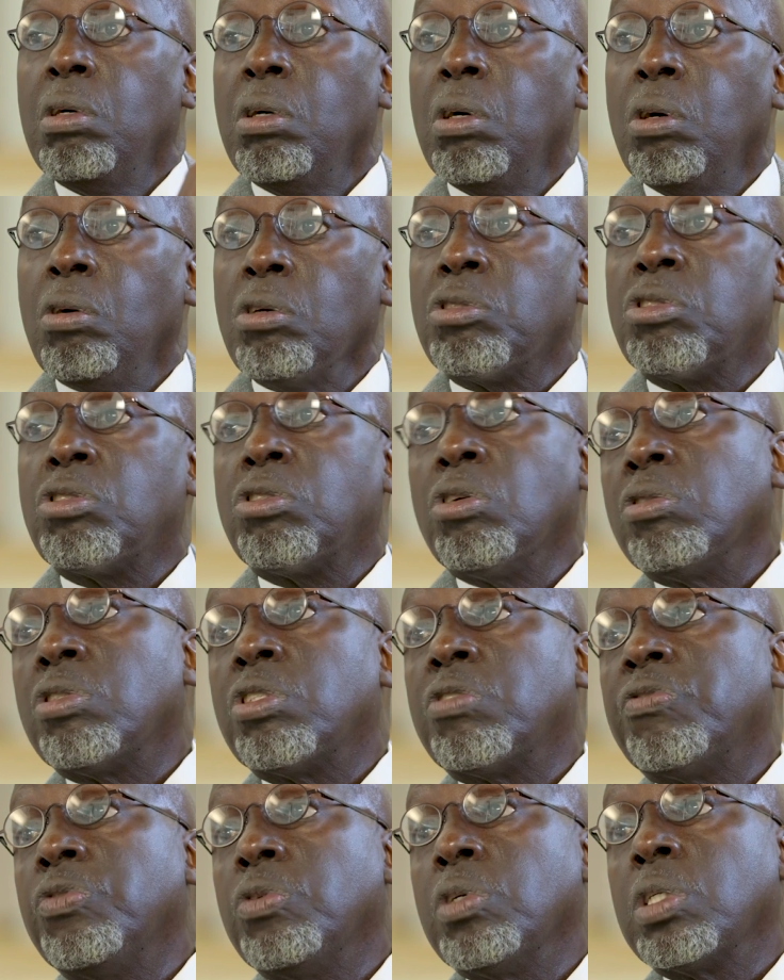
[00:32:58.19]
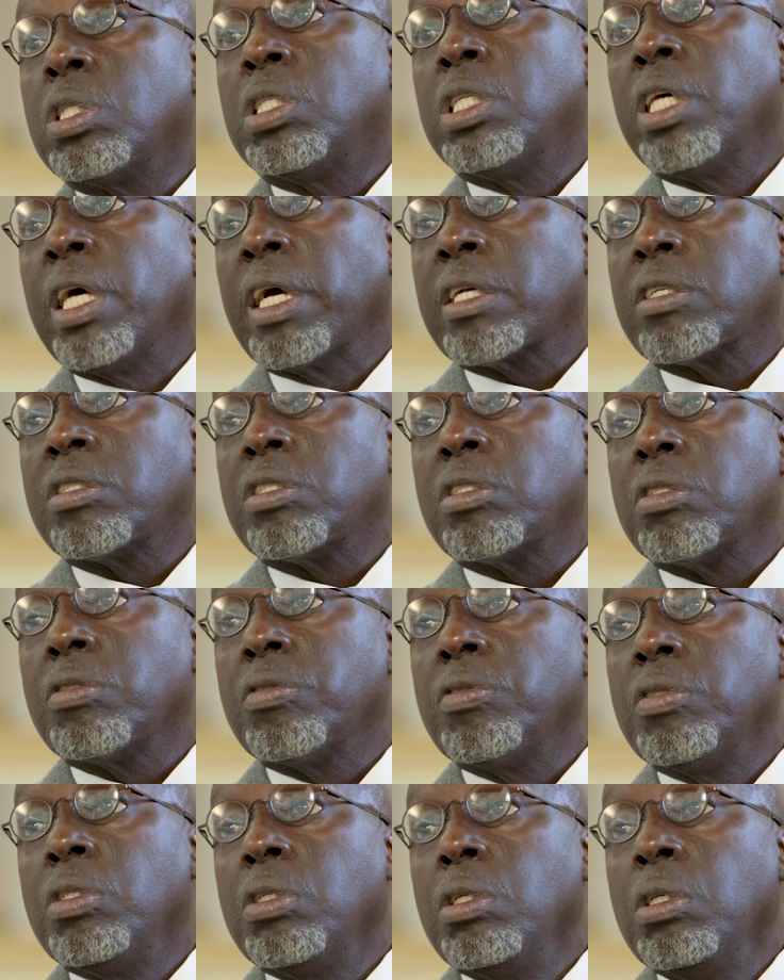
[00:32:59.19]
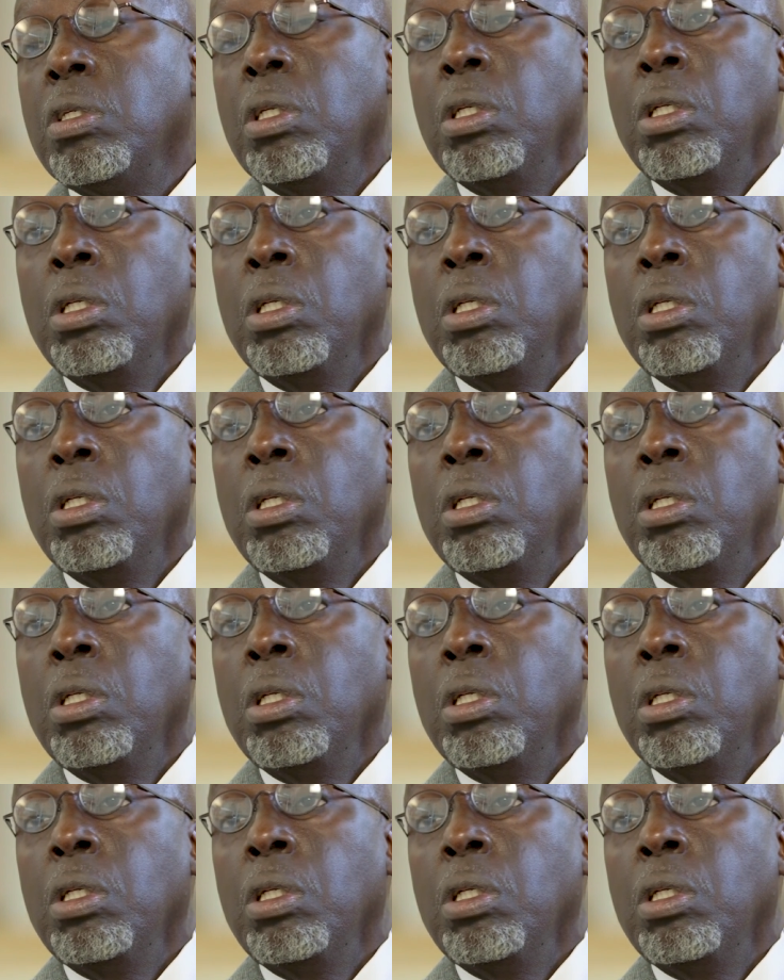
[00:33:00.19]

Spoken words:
or search for a text. Right.